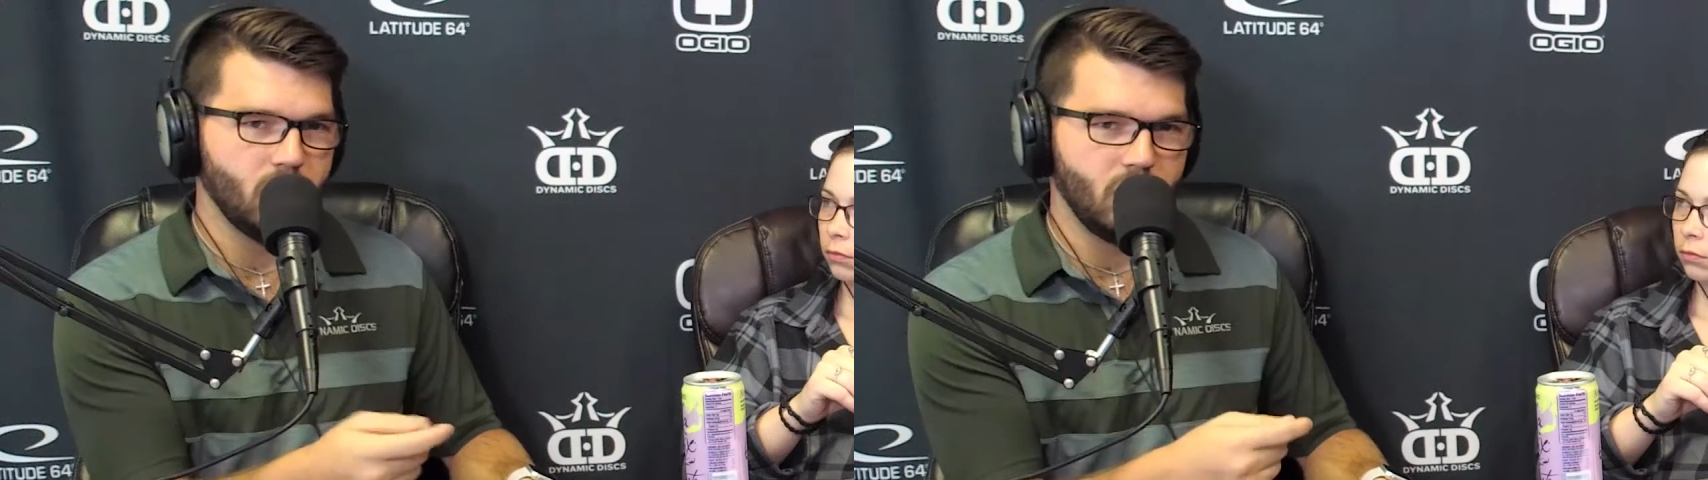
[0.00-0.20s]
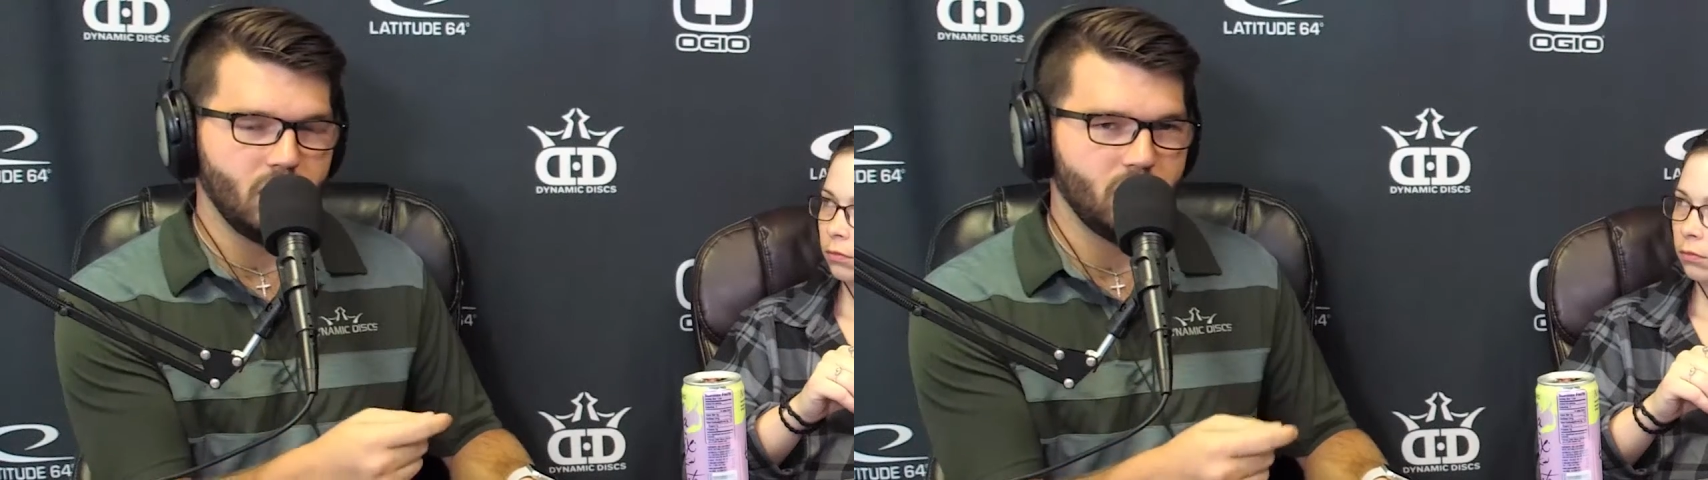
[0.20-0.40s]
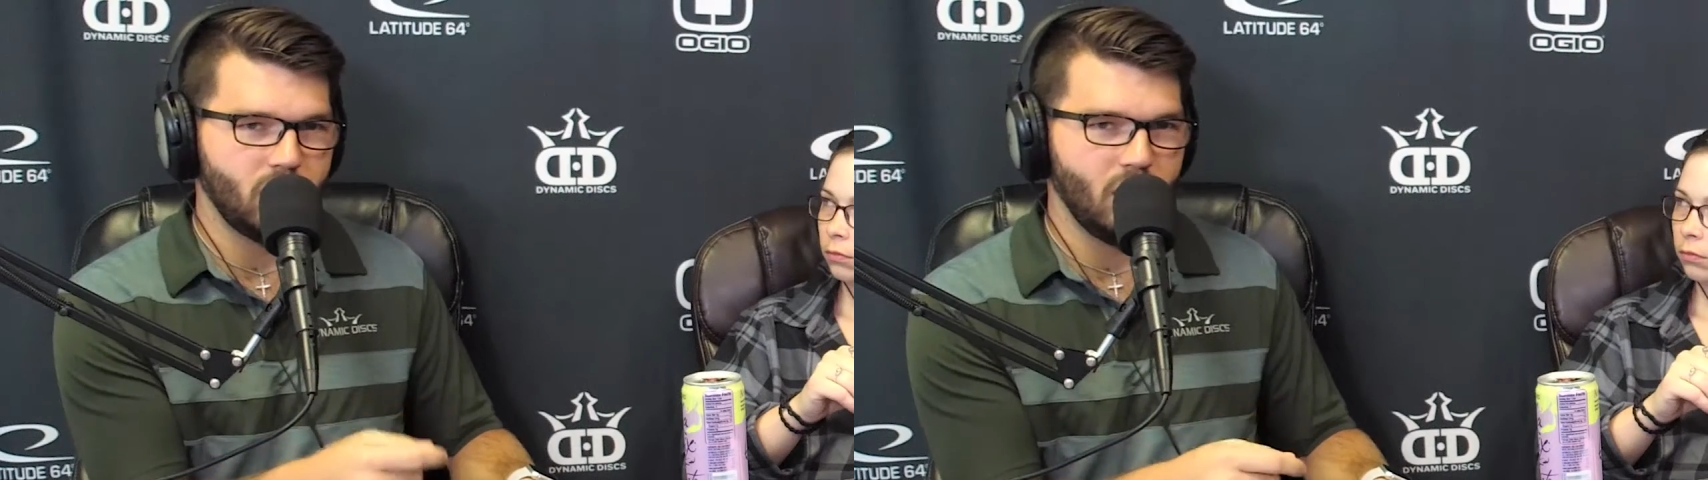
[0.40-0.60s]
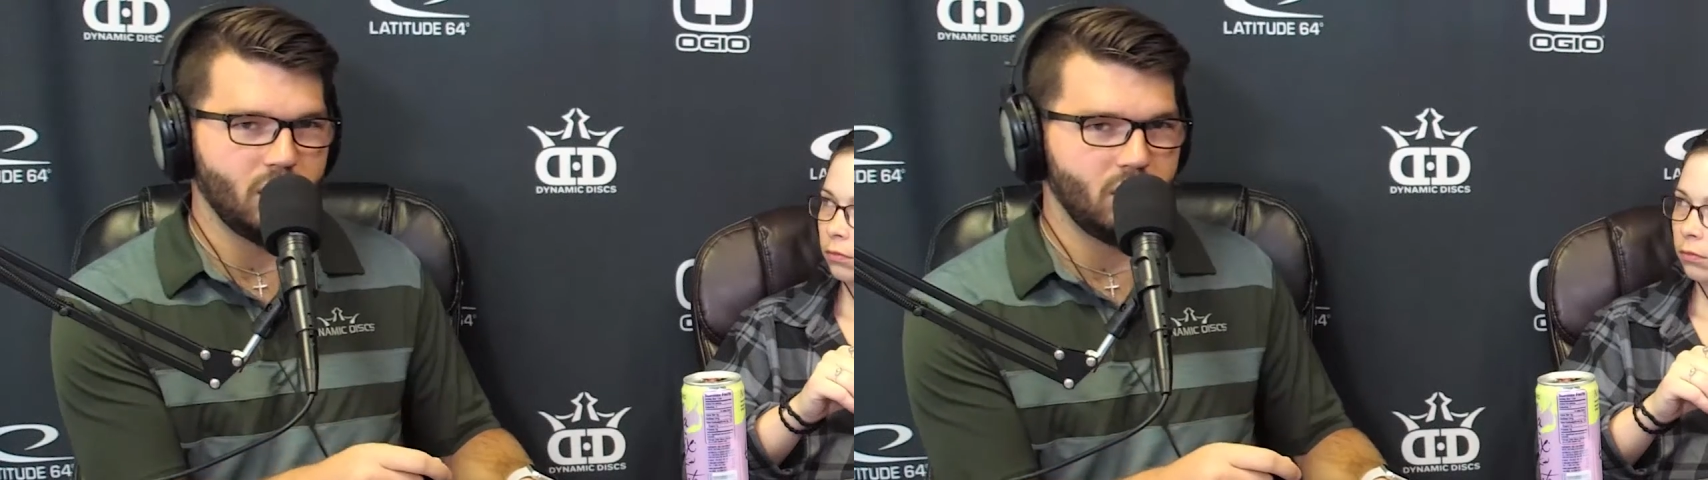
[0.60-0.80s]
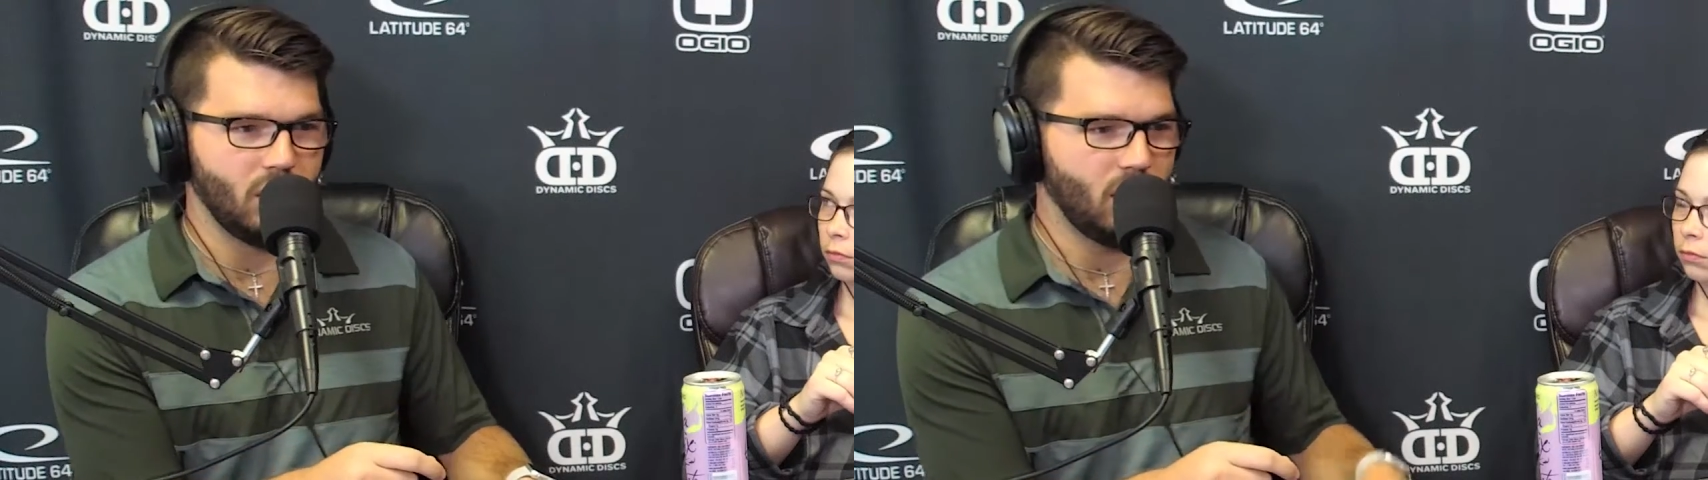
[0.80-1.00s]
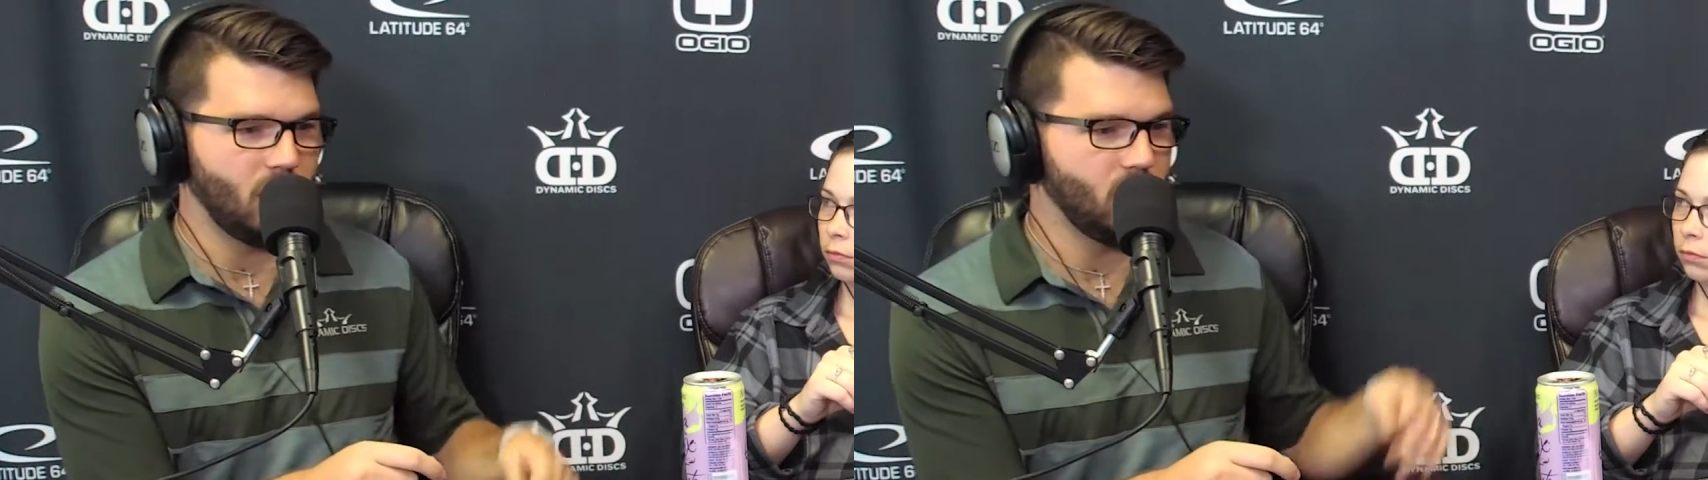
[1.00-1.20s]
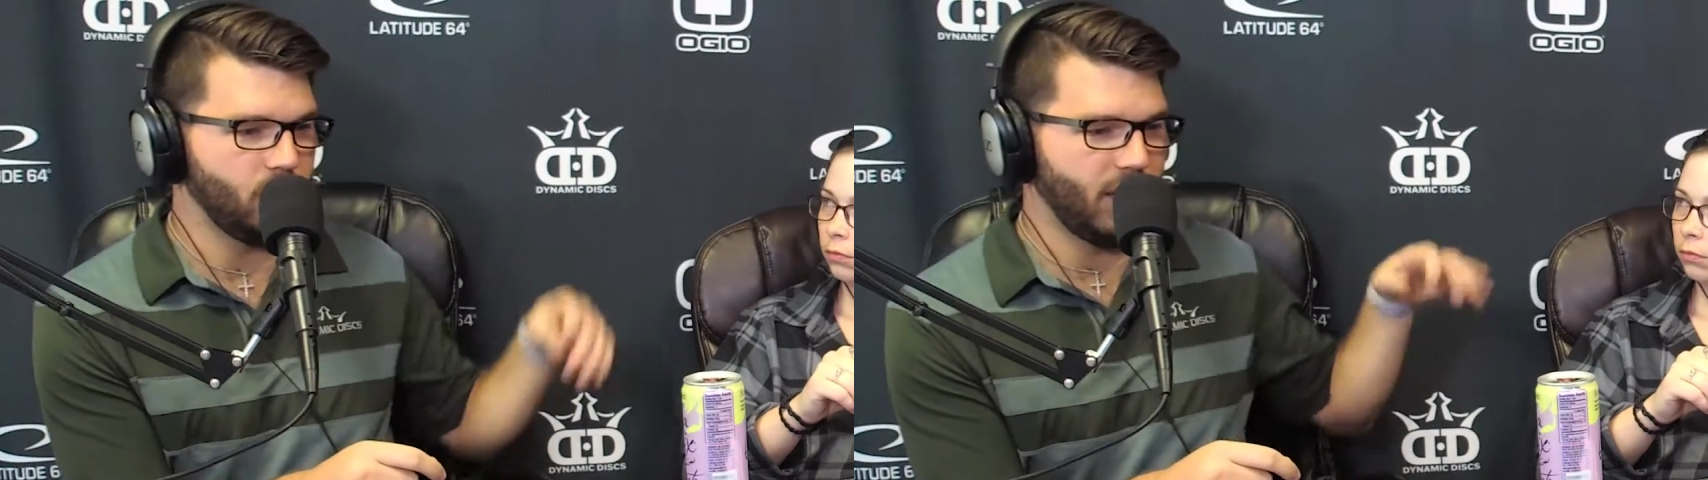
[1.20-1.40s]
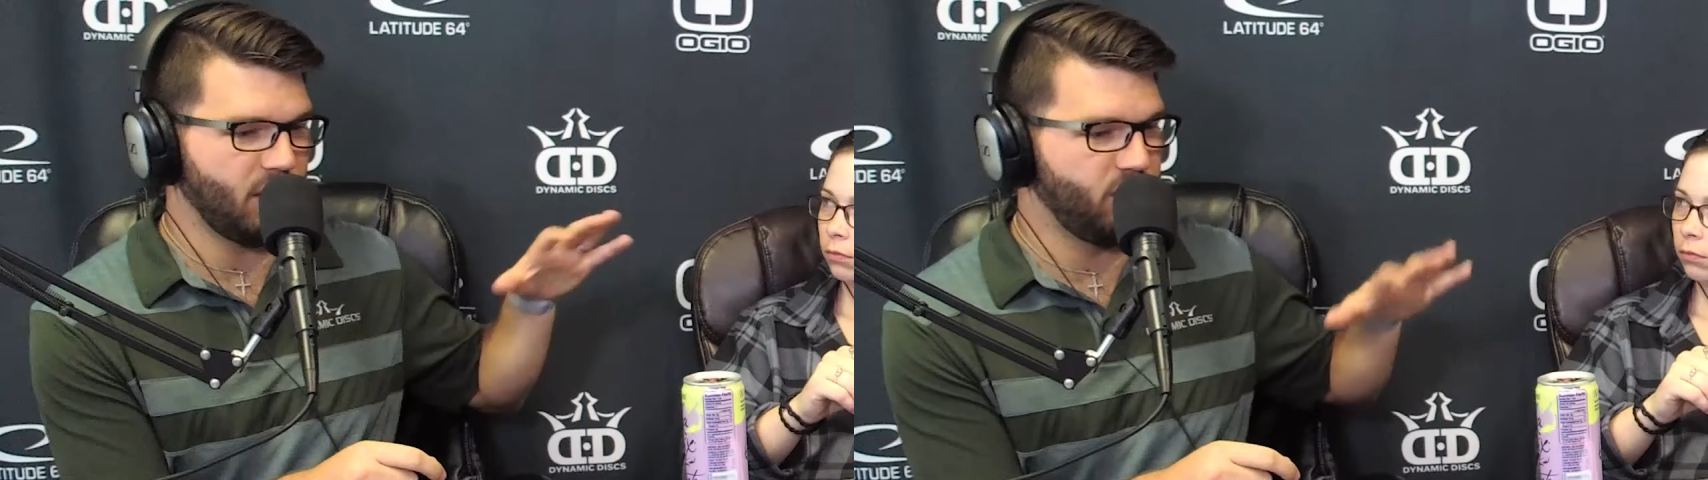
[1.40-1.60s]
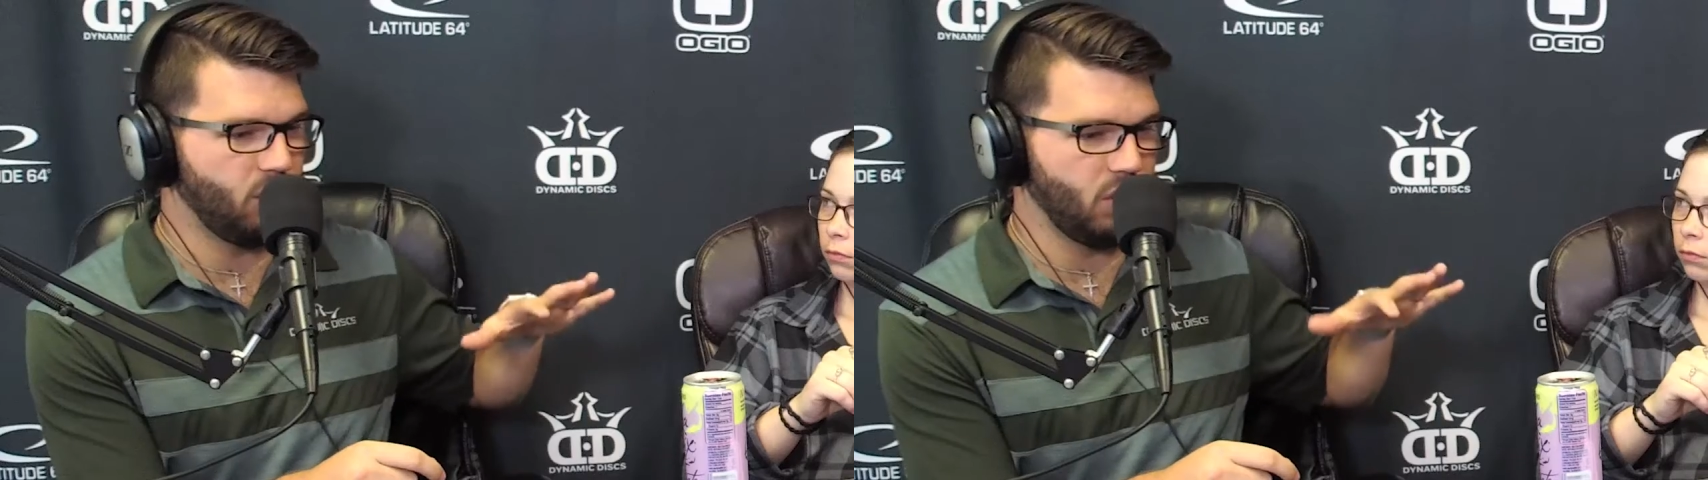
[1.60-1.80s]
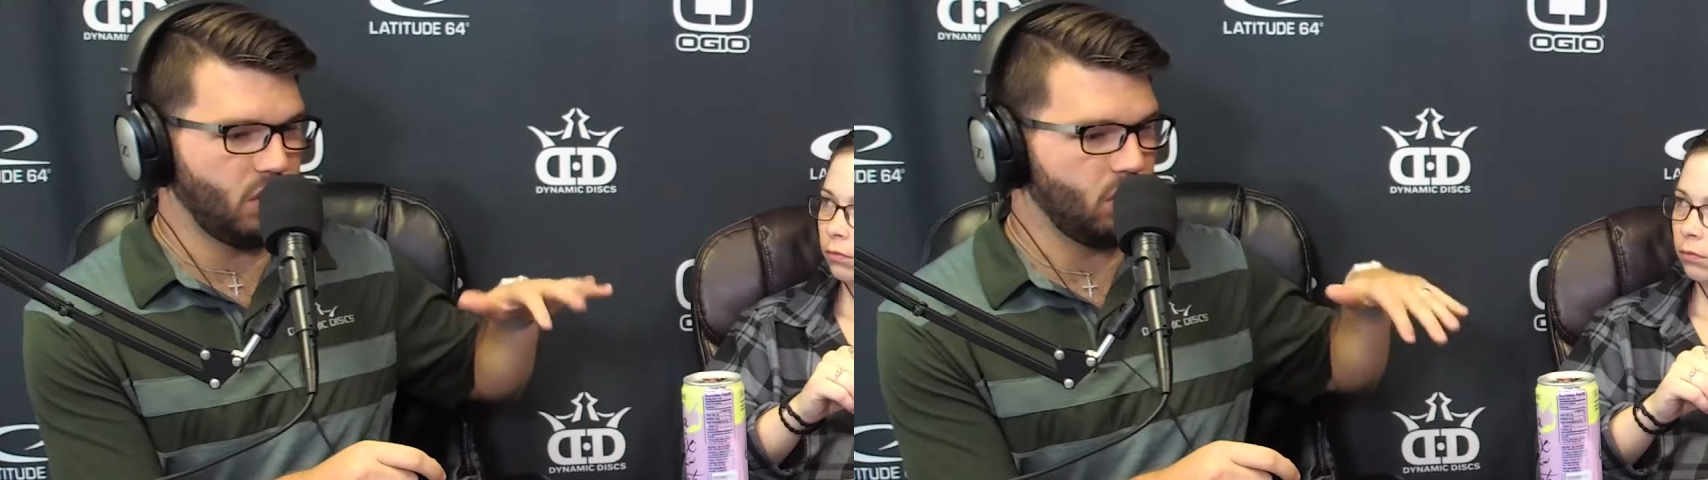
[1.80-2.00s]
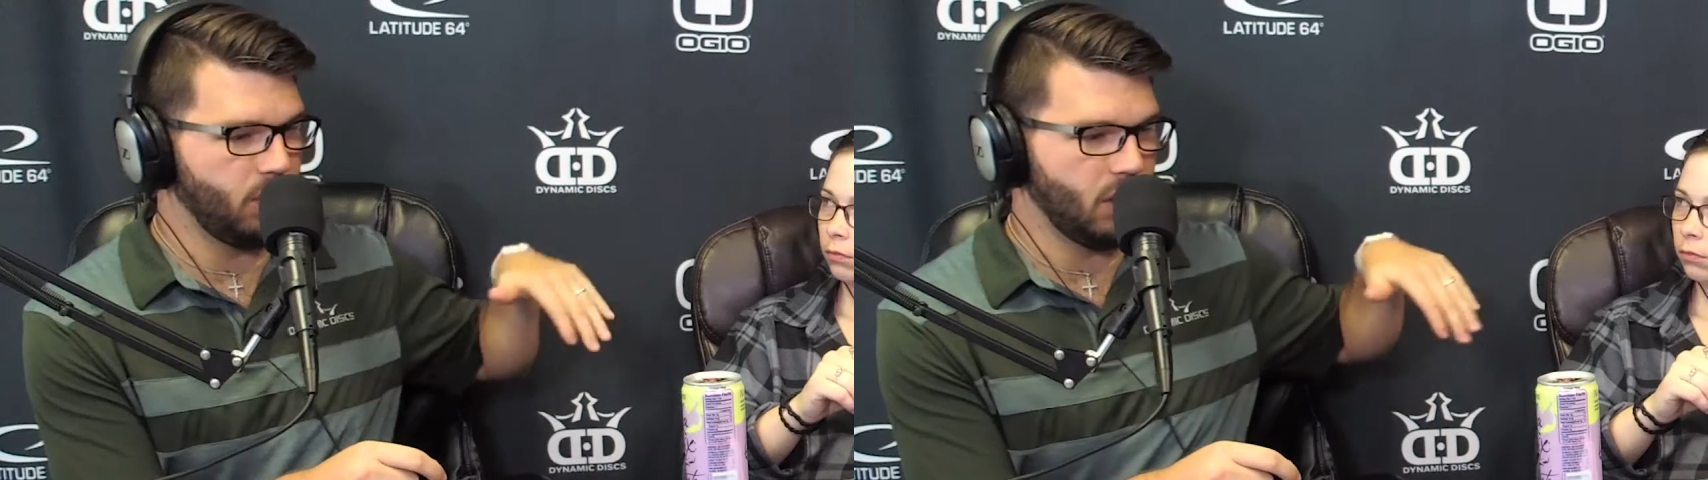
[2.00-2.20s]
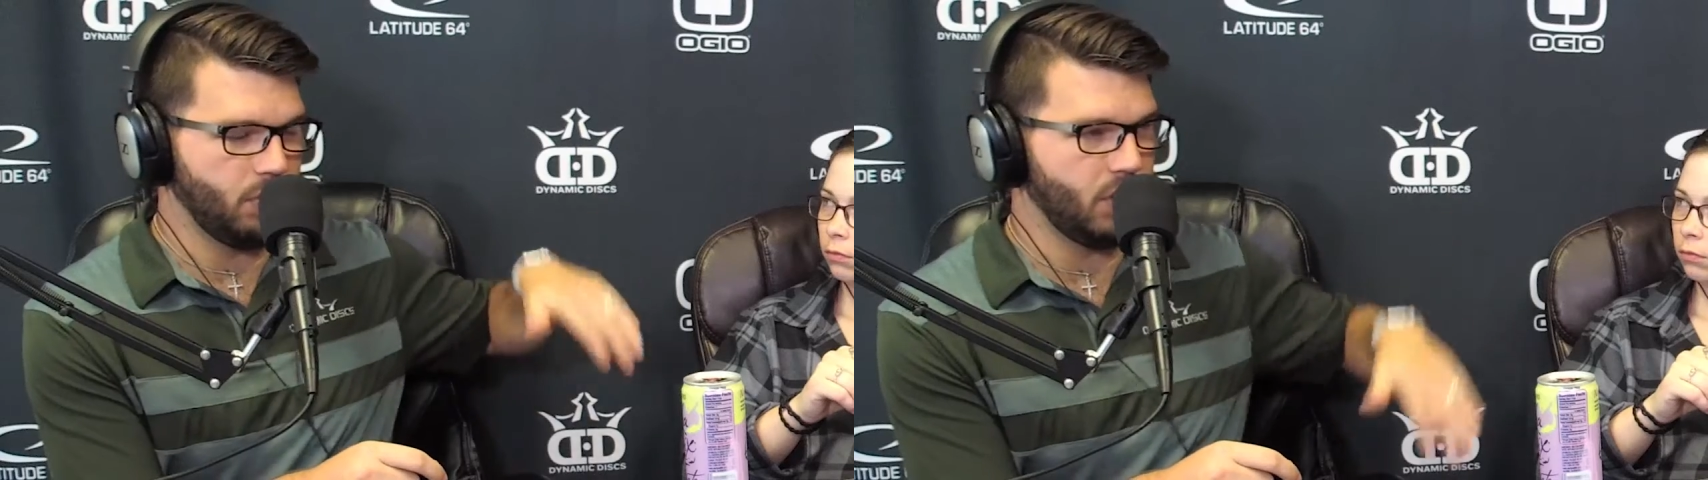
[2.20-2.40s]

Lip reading: it hit the chains, and his back foot would already be up,